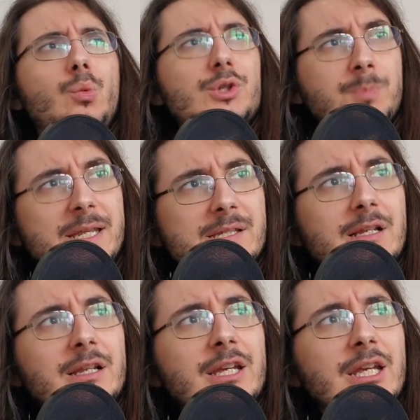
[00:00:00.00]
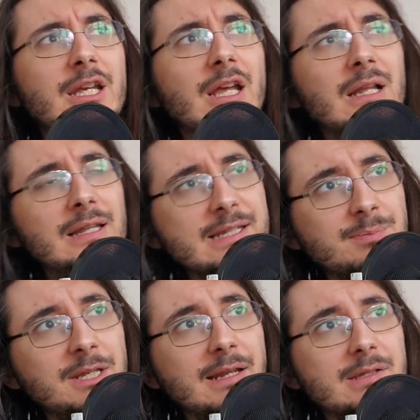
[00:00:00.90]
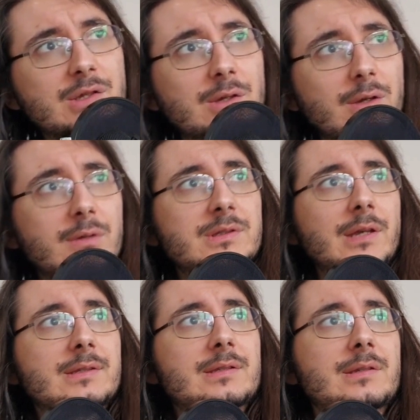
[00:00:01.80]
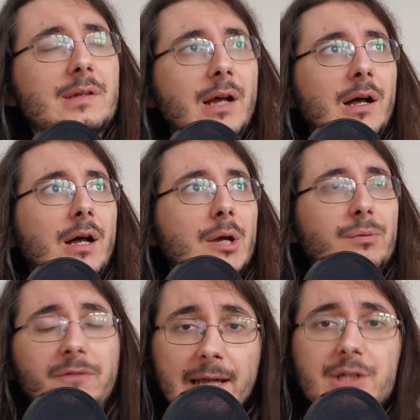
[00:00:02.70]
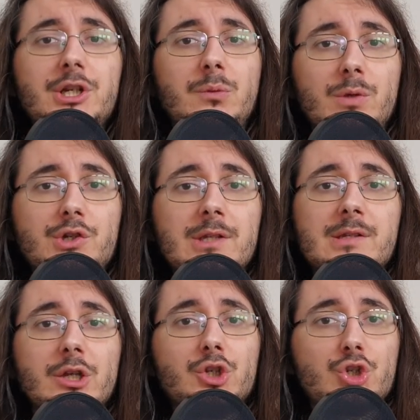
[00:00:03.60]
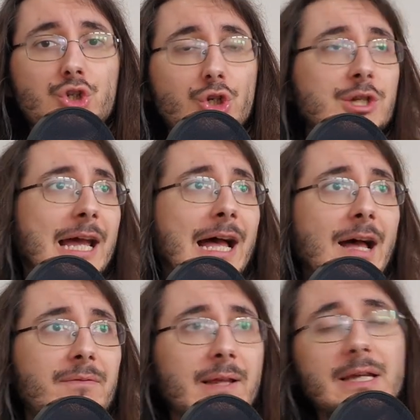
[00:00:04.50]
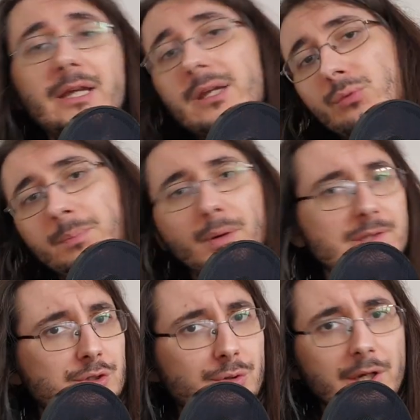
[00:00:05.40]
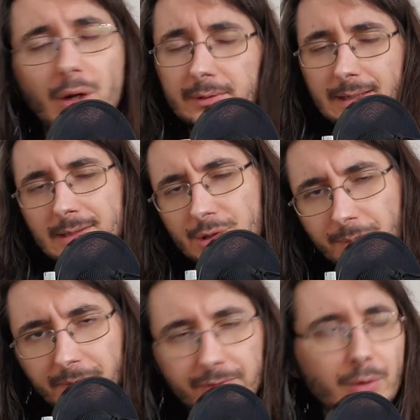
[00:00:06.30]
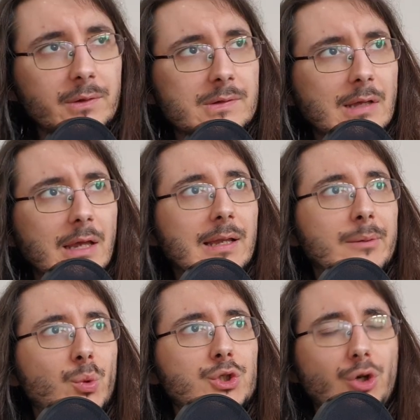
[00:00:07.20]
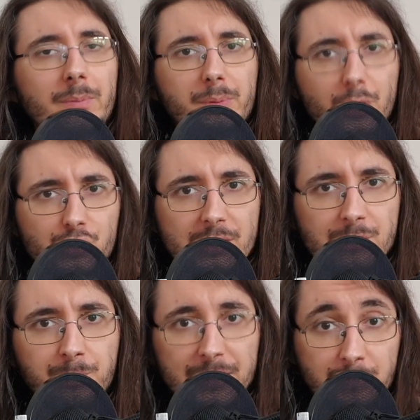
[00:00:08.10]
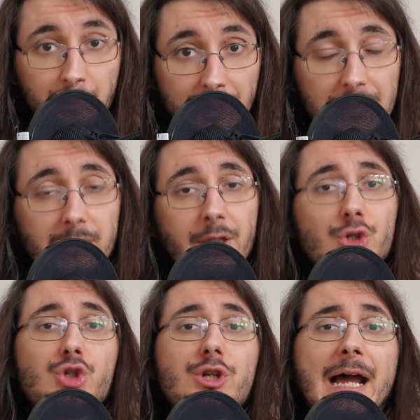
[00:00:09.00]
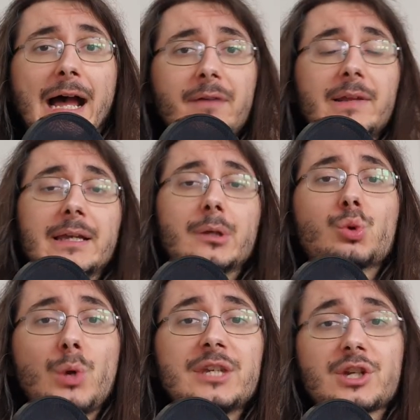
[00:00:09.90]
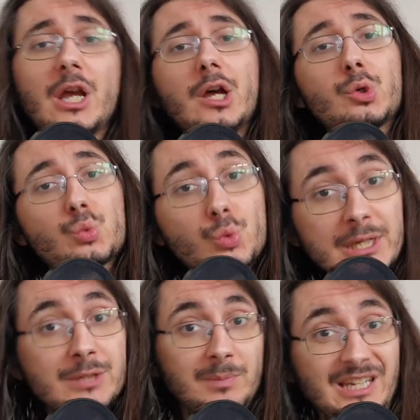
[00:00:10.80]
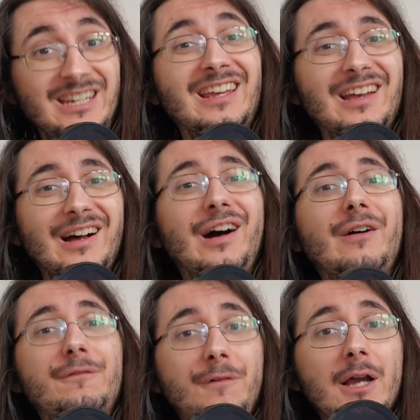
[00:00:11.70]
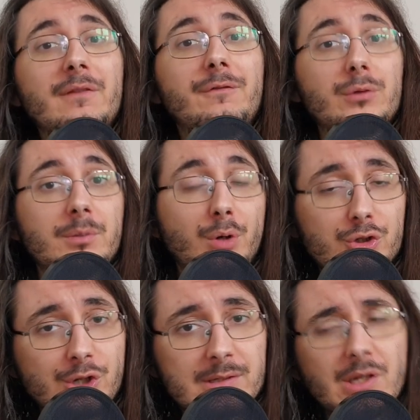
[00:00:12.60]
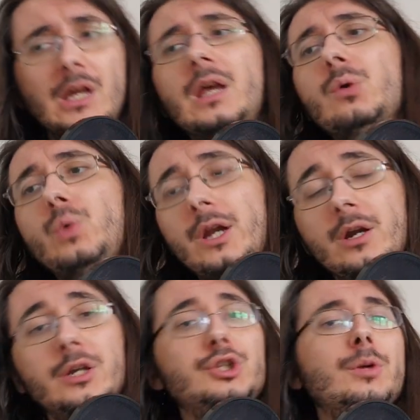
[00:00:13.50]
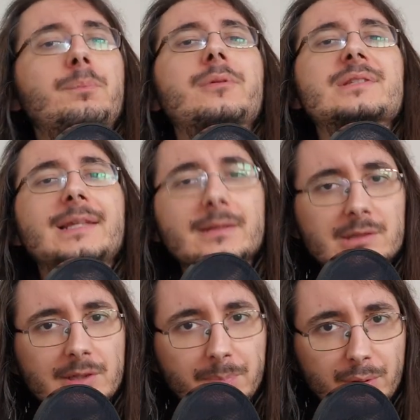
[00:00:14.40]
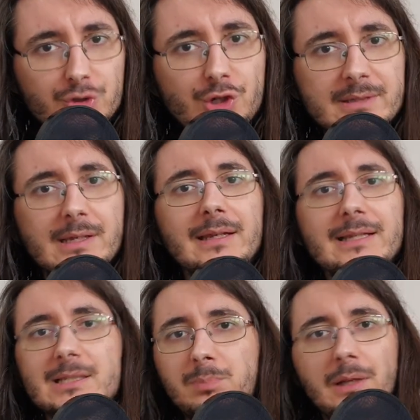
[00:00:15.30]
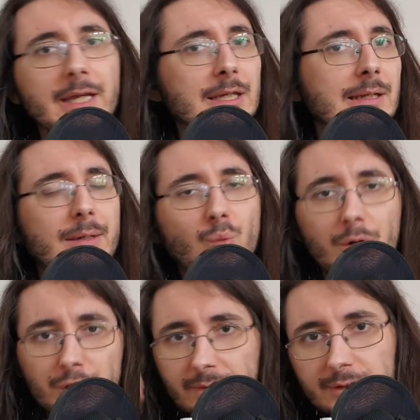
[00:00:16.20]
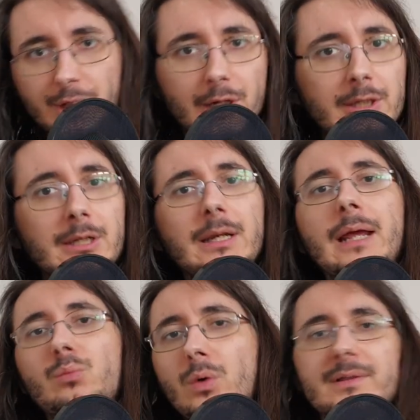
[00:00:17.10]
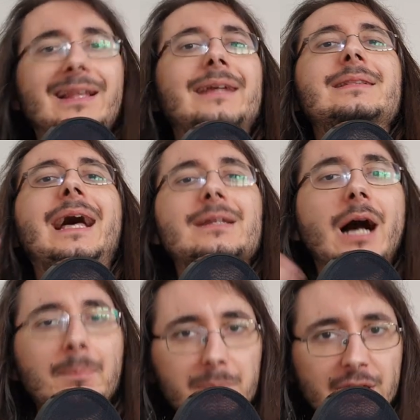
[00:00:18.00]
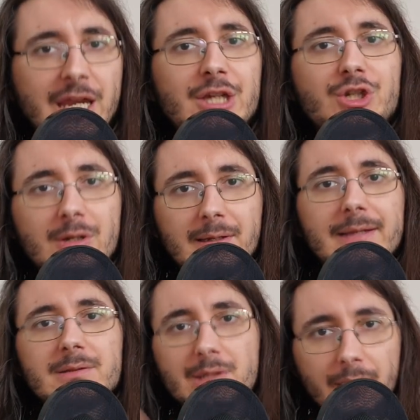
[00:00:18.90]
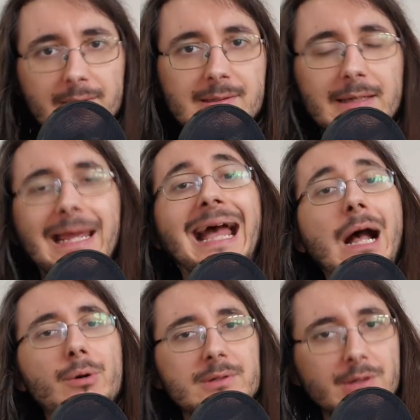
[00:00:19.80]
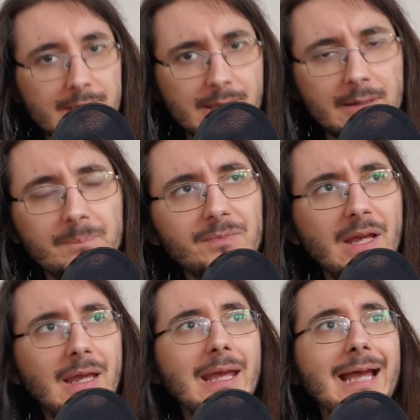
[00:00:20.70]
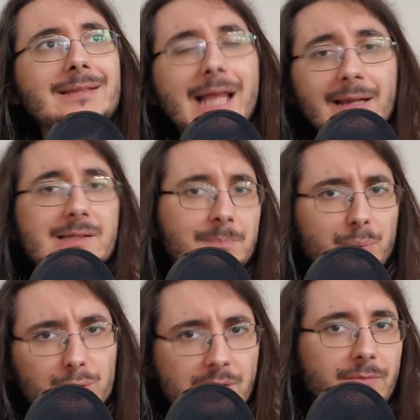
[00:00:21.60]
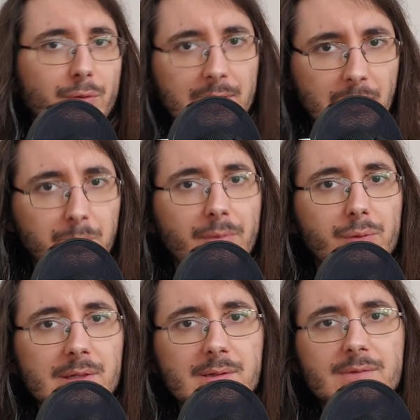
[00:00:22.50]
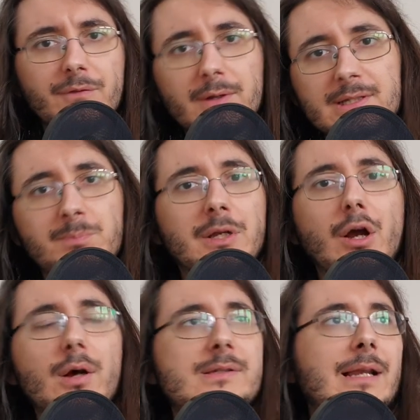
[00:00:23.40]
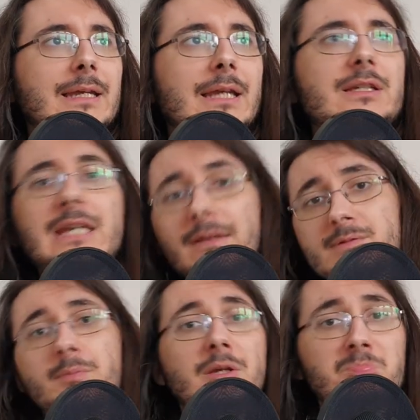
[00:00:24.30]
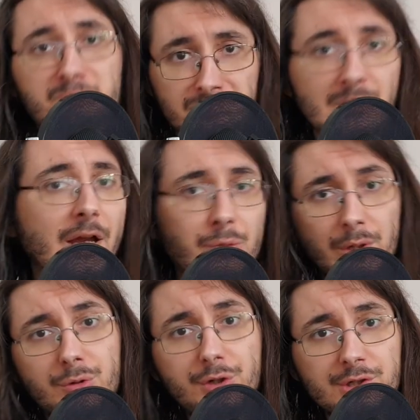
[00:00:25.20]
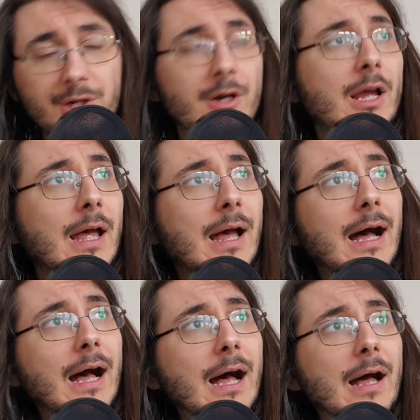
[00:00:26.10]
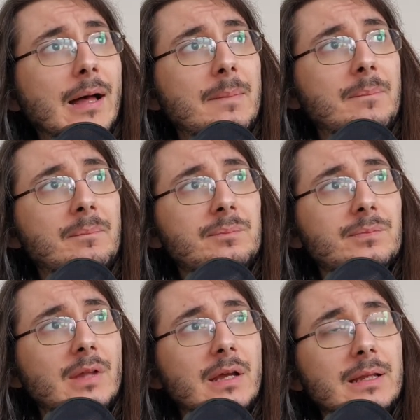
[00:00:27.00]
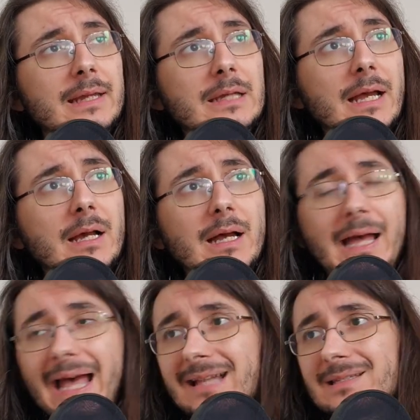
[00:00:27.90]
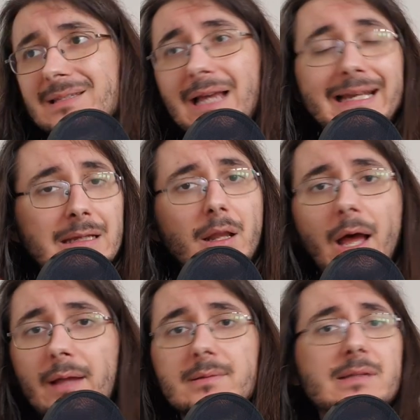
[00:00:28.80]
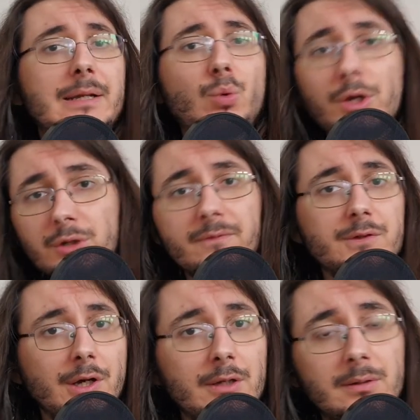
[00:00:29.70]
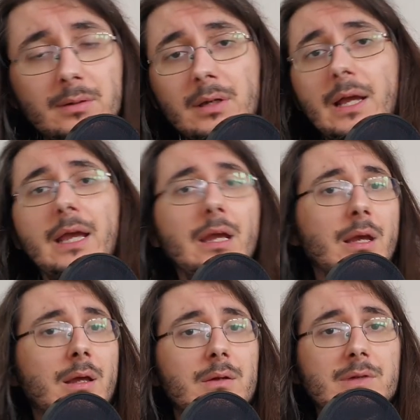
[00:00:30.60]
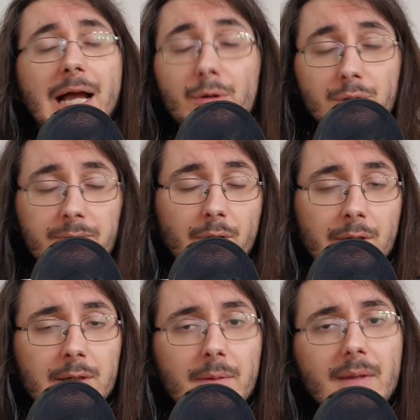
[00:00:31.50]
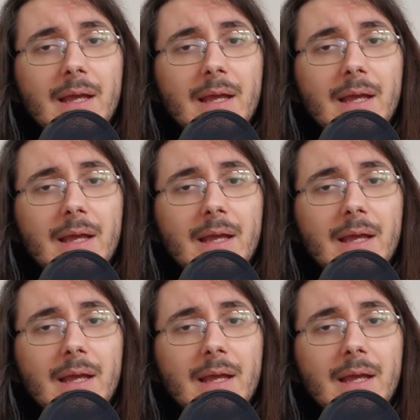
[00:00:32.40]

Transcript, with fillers: which basically leads me like to this uh, reflection, which is you should have like a repository on GitHub, of course, like with your project, but mainly you should have like a great README uh, file for the project where you present the project and explain like what you've done and what like that application like does and how it does it and that is important for a couple of reasons. First, because like it gives me a recruiter, um, like at a glance, like what you've done and how you've done it.